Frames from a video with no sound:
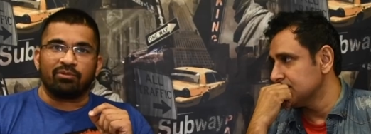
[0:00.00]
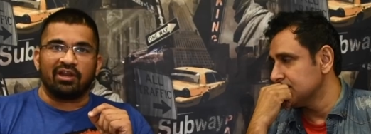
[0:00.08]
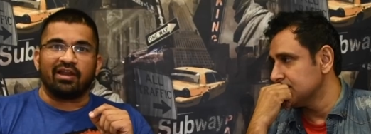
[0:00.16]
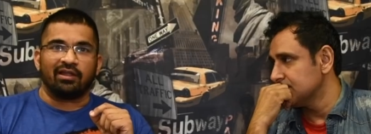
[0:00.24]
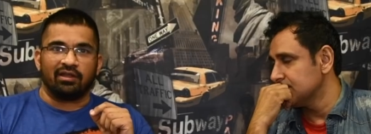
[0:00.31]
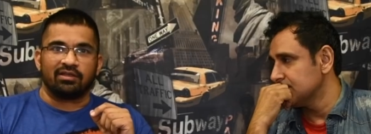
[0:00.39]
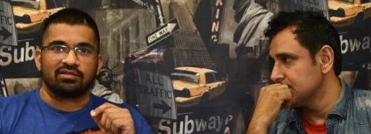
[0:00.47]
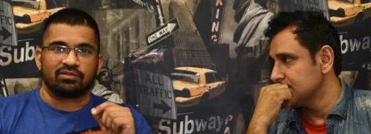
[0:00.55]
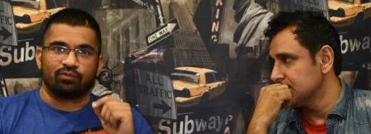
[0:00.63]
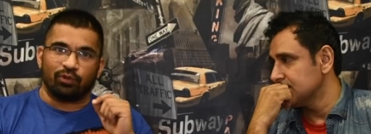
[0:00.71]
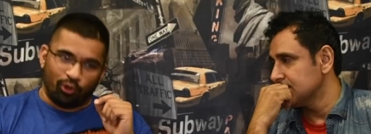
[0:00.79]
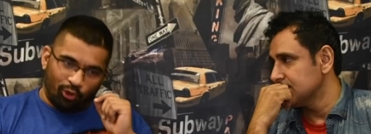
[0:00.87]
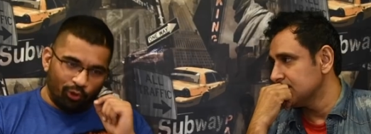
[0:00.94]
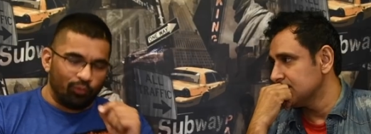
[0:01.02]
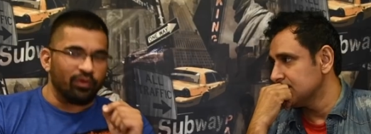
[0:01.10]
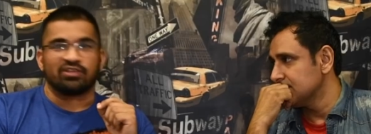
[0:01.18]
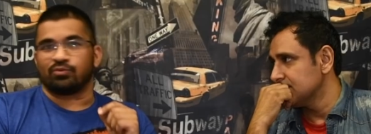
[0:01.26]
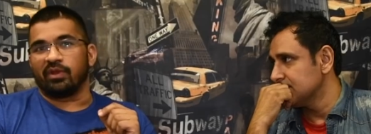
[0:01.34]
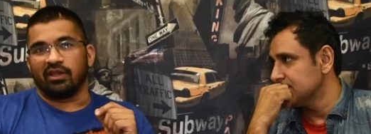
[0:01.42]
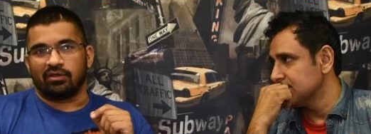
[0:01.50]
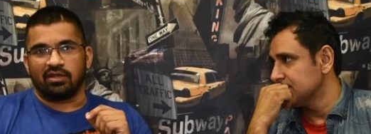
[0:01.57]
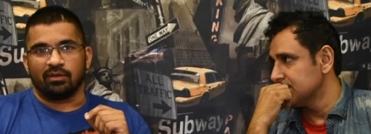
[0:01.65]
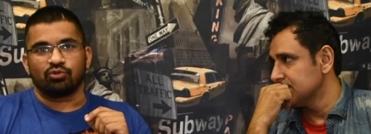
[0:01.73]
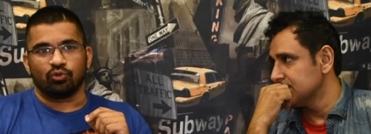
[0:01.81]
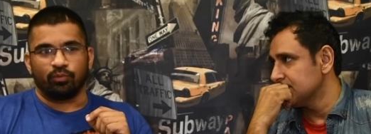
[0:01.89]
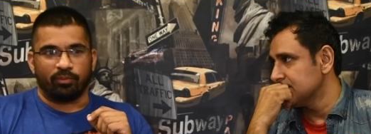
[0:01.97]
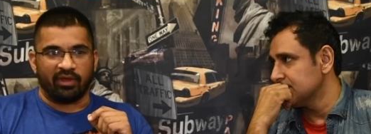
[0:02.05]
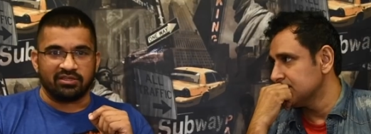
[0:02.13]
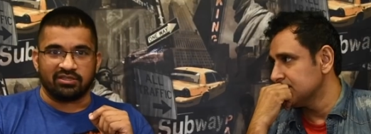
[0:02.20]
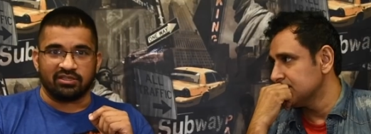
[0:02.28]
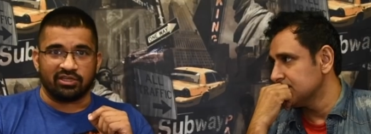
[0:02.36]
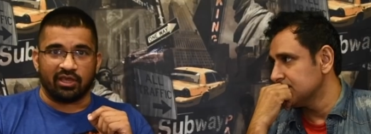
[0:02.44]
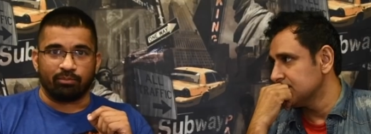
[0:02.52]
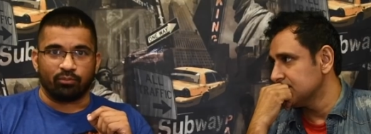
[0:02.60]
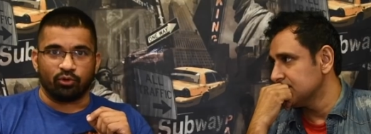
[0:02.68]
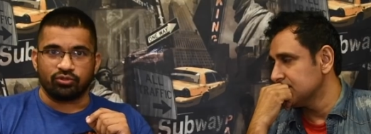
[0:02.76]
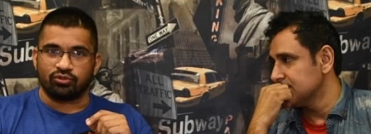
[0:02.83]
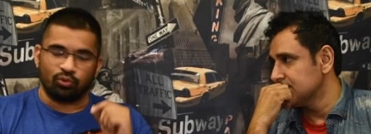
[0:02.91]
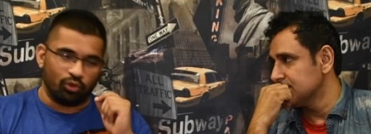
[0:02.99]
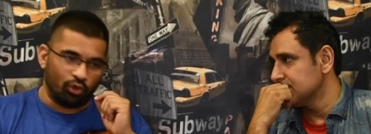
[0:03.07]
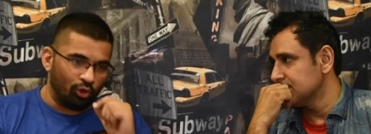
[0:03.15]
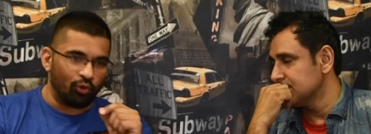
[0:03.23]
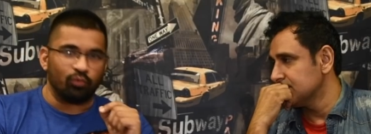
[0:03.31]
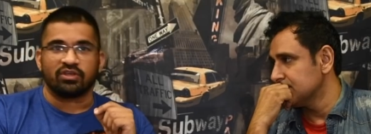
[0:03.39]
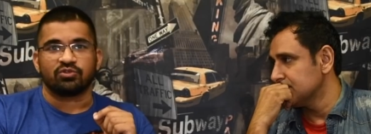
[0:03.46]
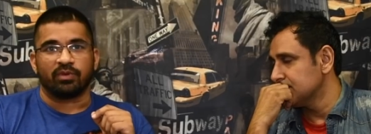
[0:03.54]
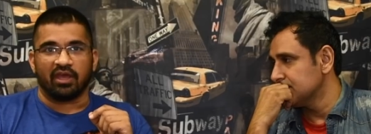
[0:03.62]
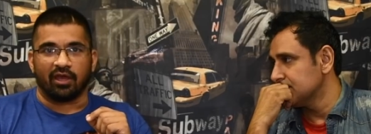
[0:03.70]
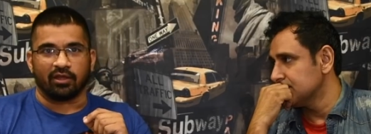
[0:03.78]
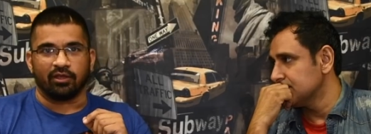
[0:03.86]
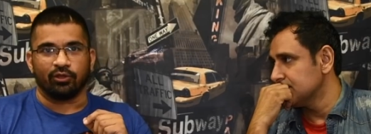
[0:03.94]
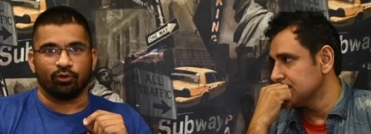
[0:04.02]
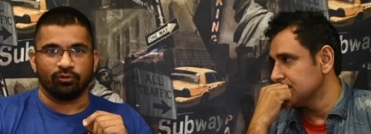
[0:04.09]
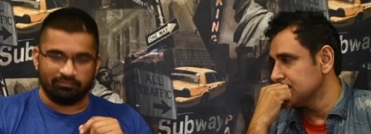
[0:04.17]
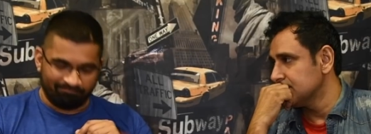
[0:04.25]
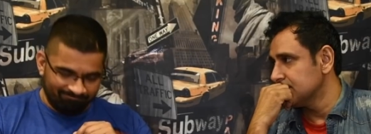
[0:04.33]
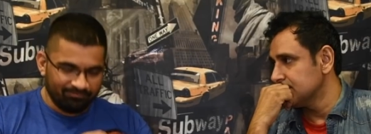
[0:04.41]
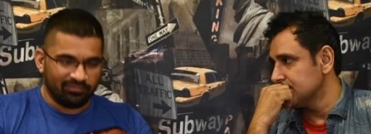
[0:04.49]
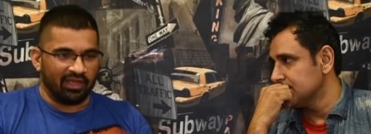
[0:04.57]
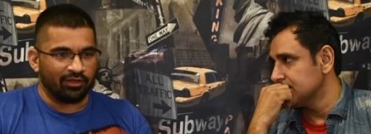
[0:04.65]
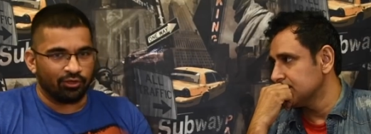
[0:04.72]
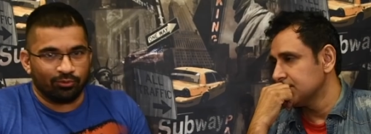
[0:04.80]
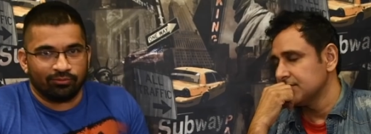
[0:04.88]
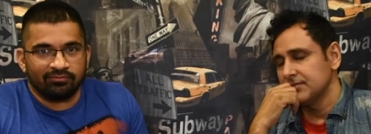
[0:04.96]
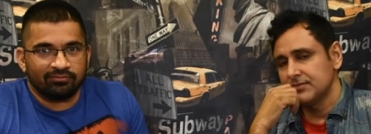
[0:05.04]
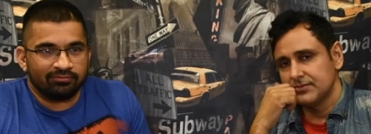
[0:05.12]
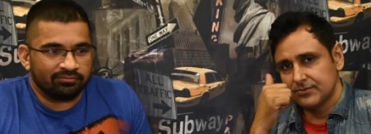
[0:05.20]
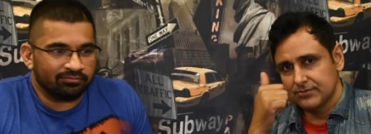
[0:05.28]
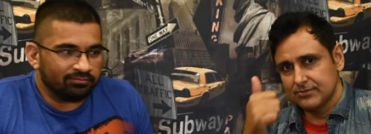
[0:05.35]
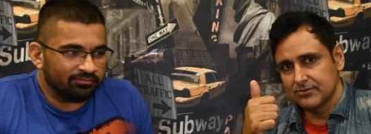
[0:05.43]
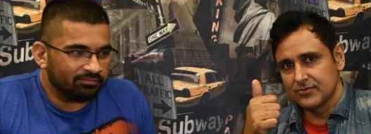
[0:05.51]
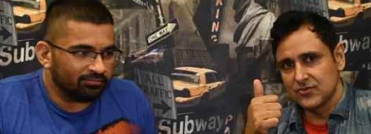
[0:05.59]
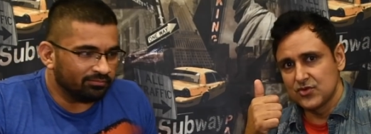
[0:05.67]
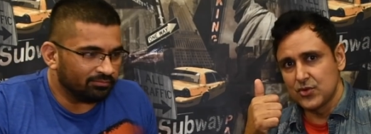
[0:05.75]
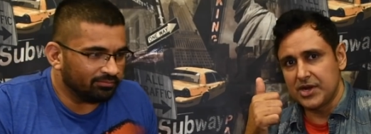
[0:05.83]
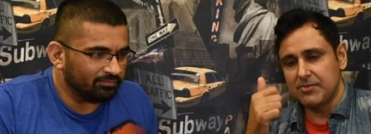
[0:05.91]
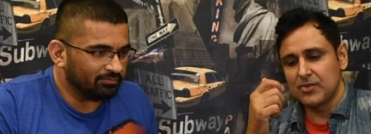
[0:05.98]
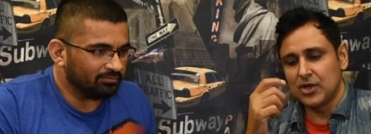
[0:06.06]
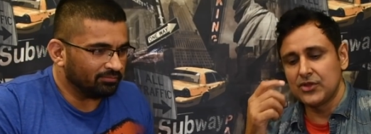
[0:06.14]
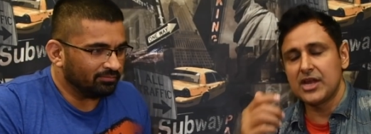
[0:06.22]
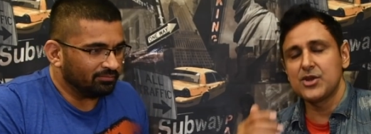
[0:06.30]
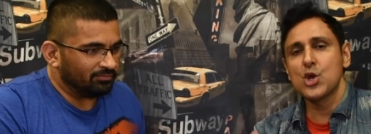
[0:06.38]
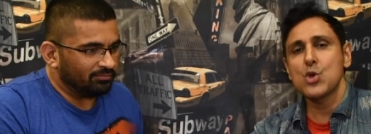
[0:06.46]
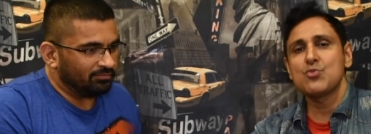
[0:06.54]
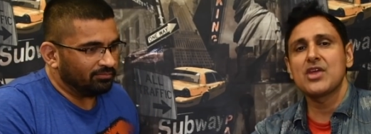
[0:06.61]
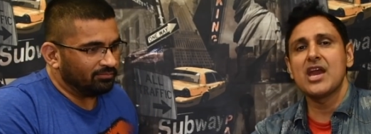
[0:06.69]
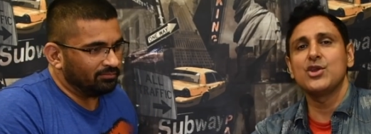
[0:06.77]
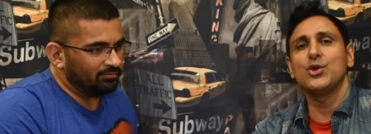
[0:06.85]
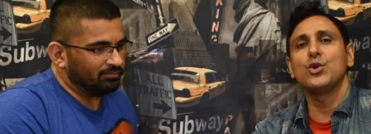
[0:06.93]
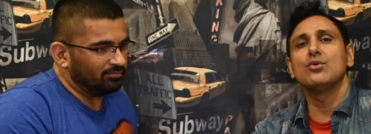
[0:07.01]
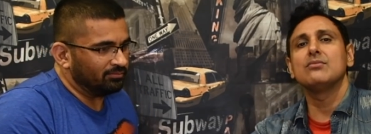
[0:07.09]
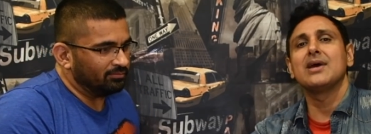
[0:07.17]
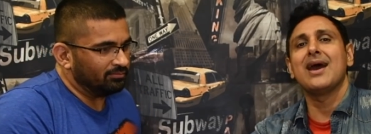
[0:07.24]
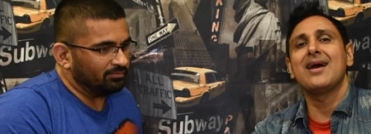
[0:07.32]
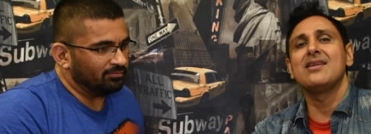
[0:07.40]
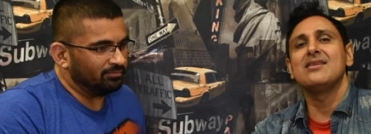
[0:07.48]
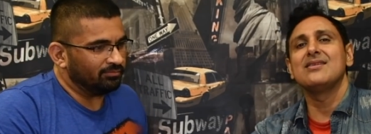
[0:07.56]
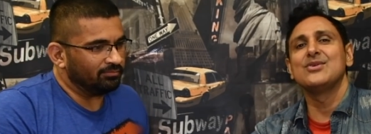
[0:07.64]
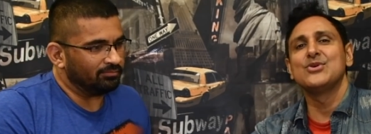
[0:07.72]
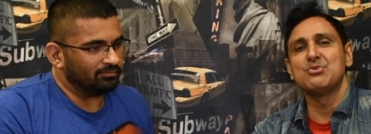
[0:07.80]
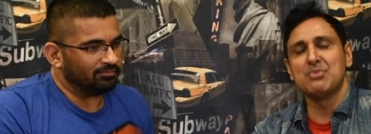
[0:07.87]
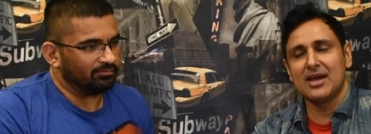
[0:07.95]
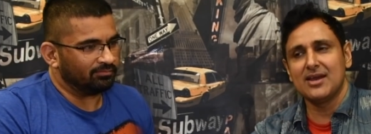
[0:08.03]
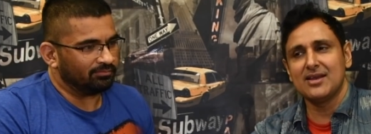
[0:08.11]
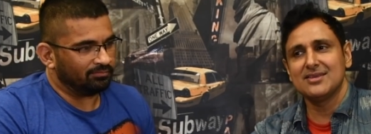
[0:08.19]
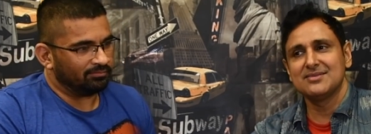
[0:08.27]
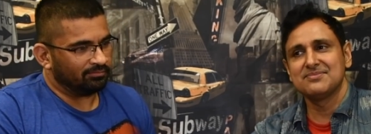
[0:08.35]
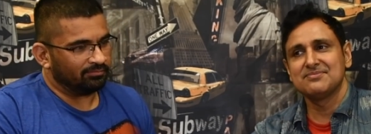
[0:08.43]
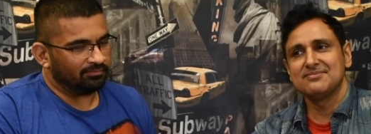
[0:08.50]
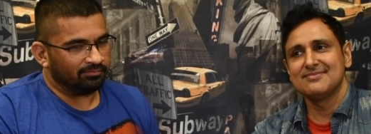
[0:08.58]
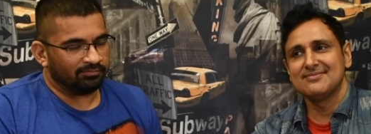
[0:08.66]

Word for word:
Speaker 1: Team Relentless will always be Team Superman JJ Ambrose. You will always be our hero. Thank you.
Speaker 2: Great. On that note, thank you and goodbye.